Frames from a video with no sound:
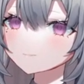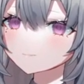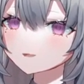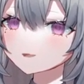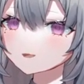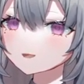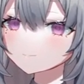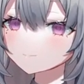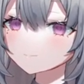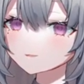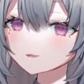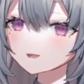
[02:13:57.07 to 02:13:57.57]
or
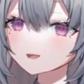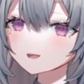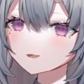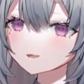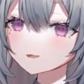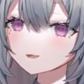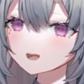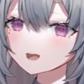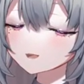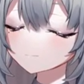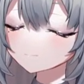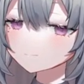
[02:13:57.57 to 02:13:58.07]
whatever that
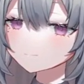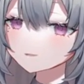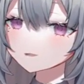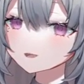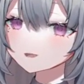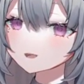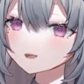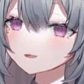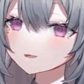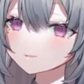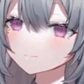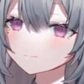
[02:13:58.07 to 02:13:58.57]
you get
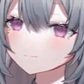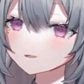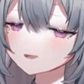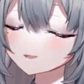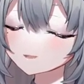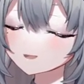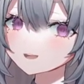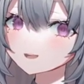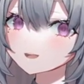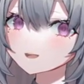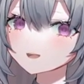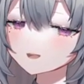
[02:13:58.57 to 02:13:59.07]
potato
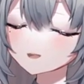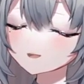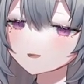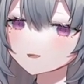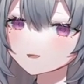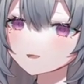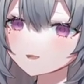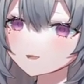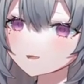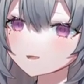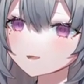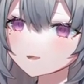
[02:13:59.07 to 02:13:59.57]
it's like a
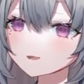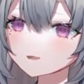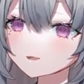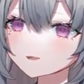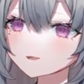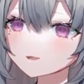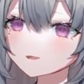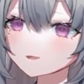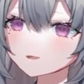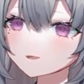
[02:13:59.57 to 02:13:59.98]
potato uh-huh.